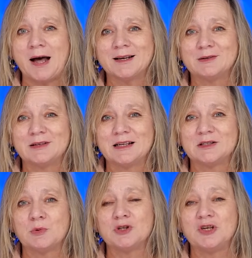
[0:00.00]
But
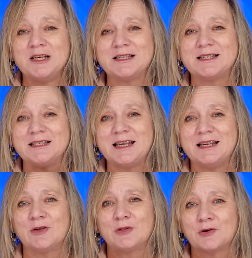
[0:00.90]
it's what Jesus
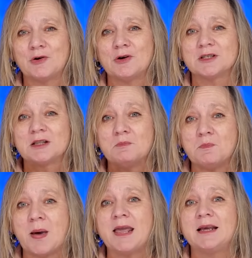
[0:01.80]
did on the cross that
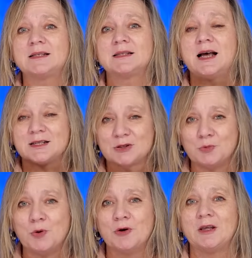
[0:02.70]
makes
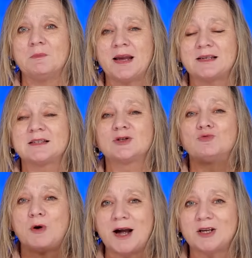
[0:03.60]
us worthy, makes
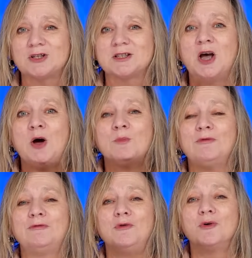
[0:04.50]
us righteous
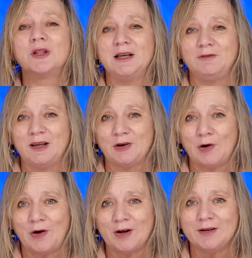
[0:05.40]
before the living
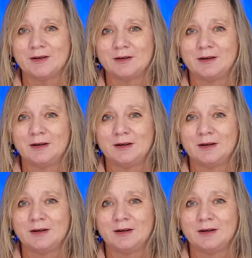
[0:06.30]
God